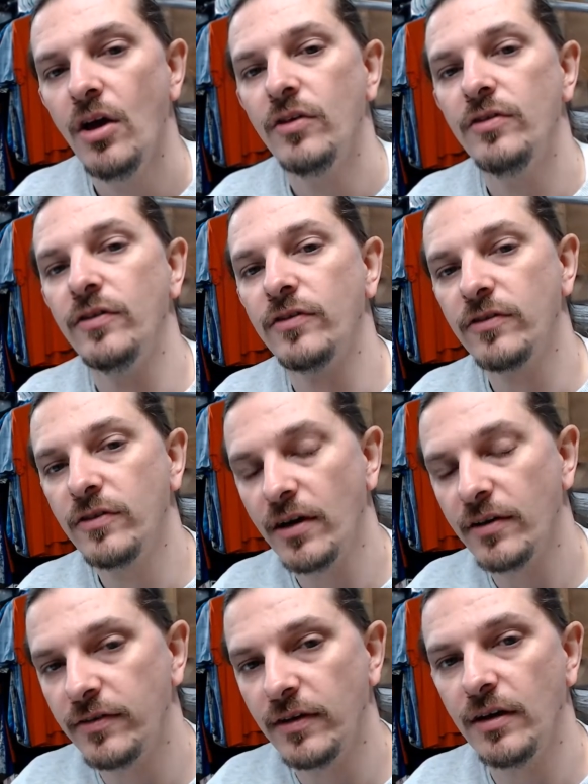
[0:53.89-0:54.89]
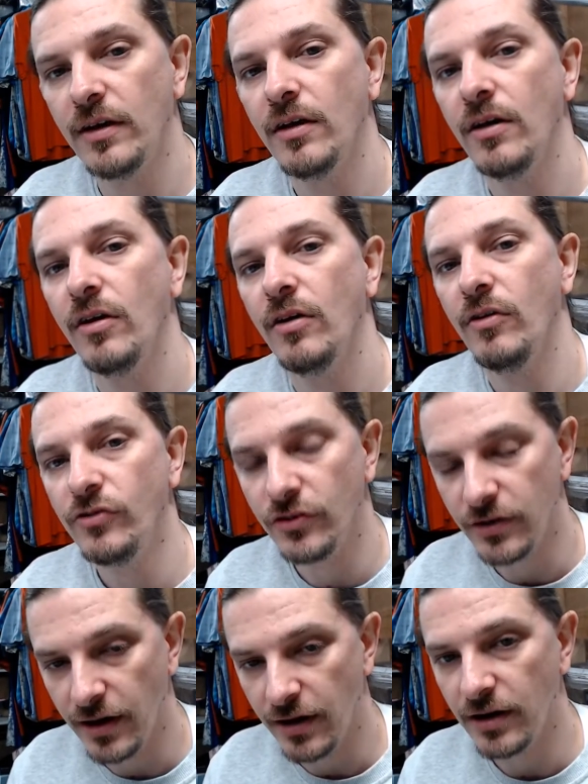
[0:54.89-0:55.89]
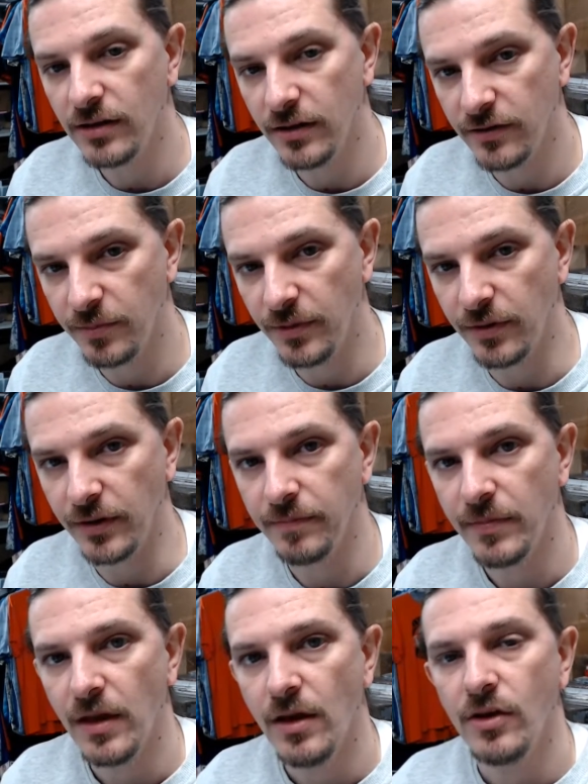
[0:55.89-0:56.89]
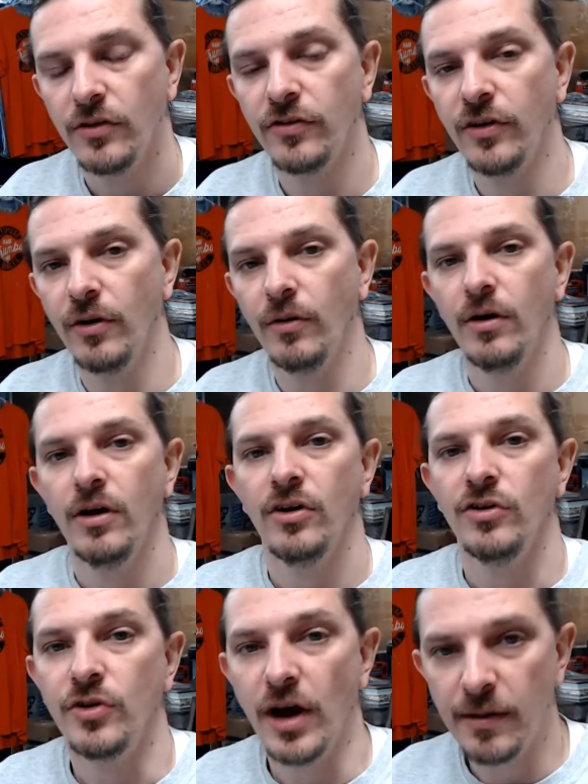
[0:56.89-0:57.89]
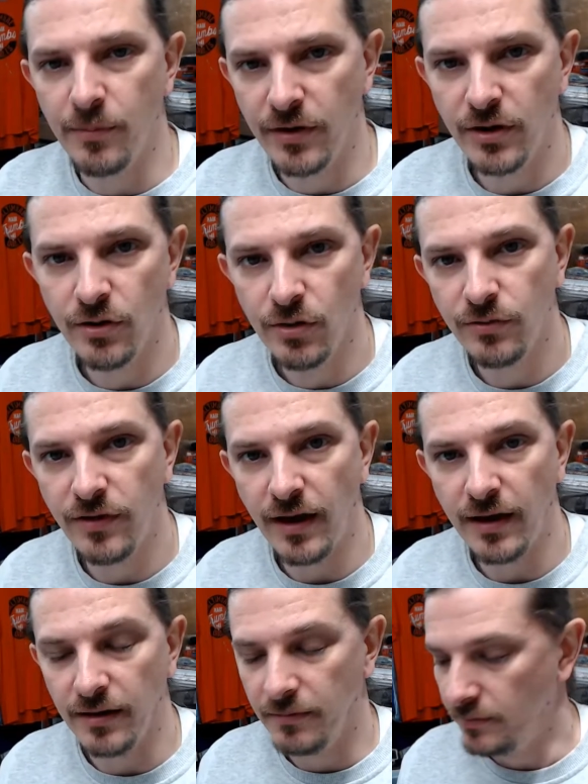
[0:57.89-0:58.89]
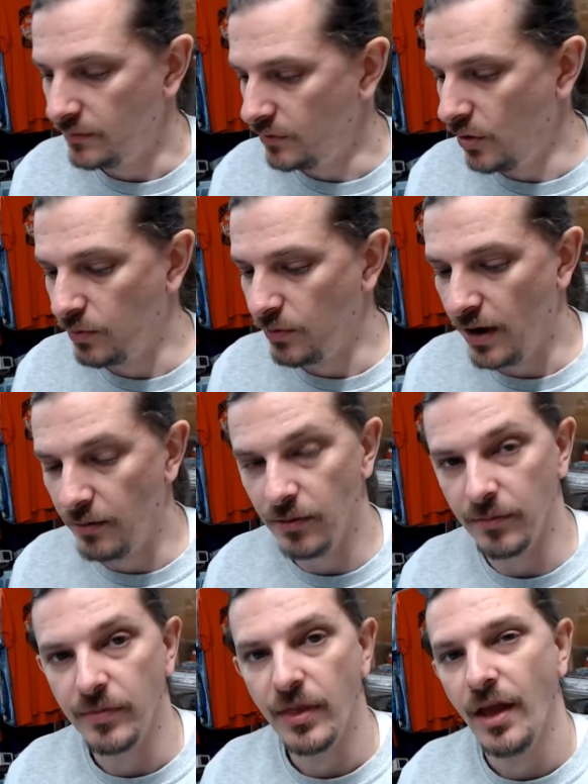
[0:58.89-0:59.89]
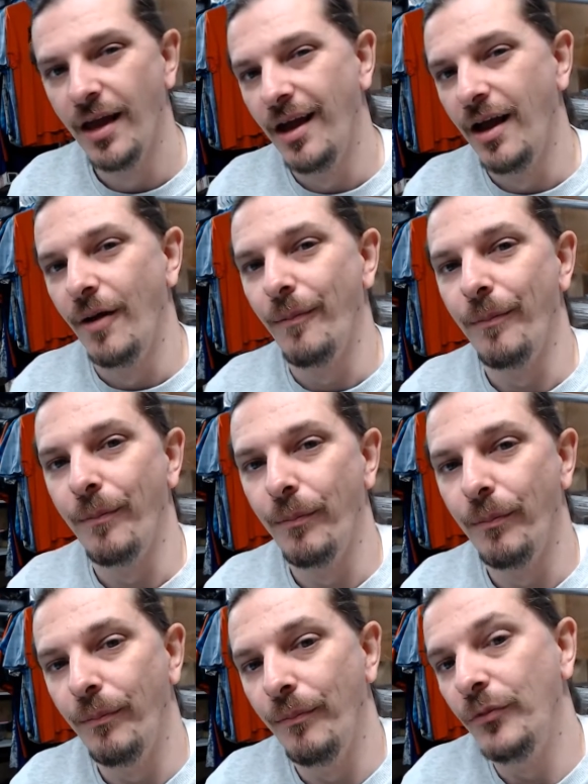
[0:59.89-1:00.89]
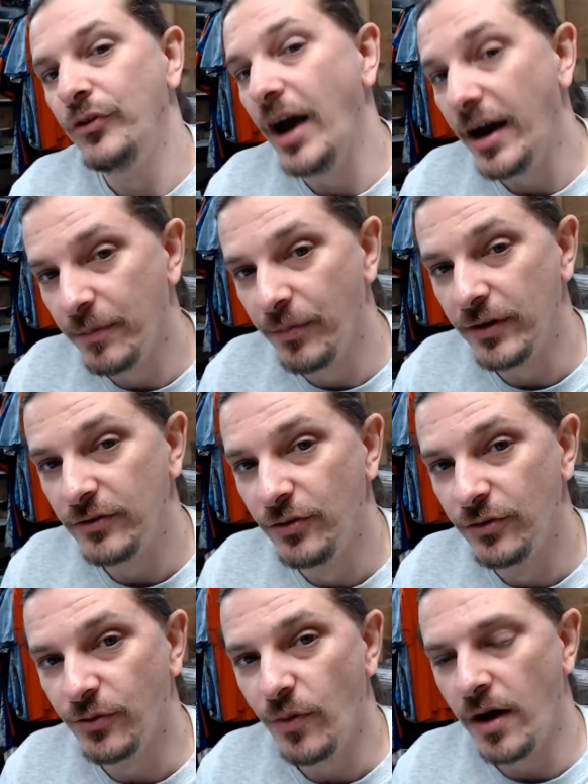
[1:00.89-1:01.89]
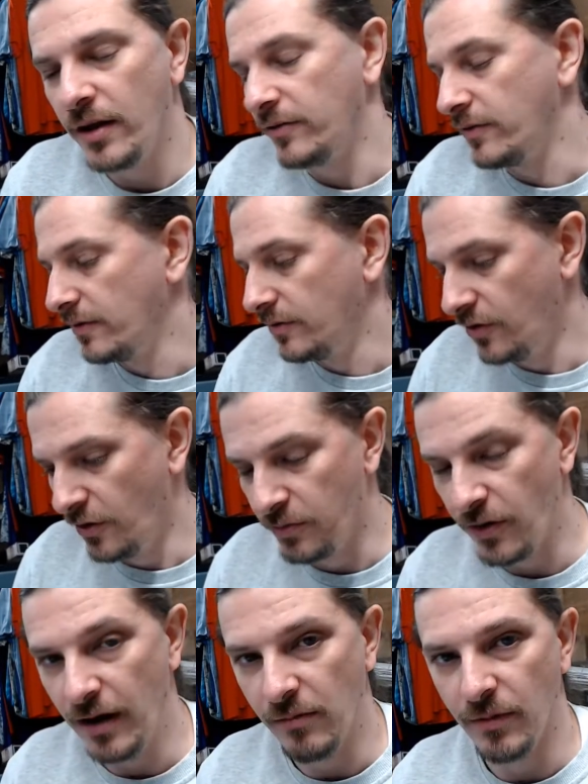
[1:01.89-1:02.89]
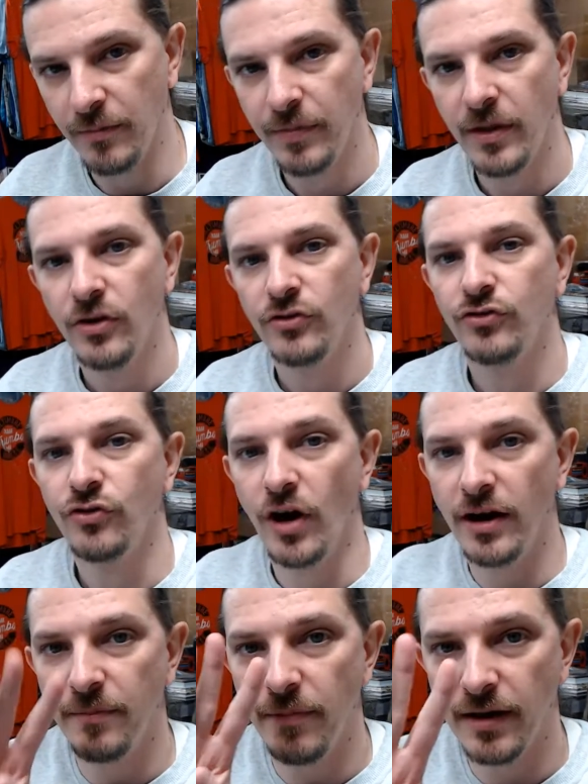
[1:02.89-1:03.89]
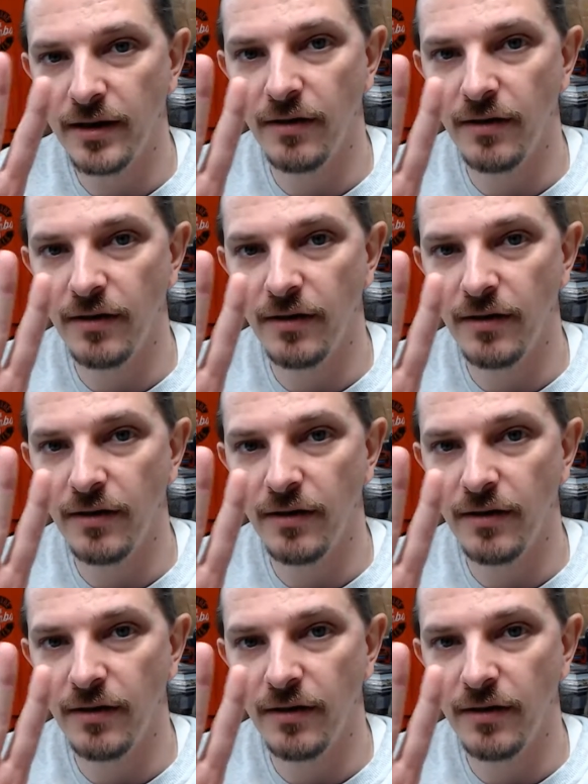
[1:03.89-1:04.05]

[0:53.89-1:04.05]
discussing generic list building. So you got to bring your lieutenant, no problem. You got to bring 2 squads, no problem. Try to make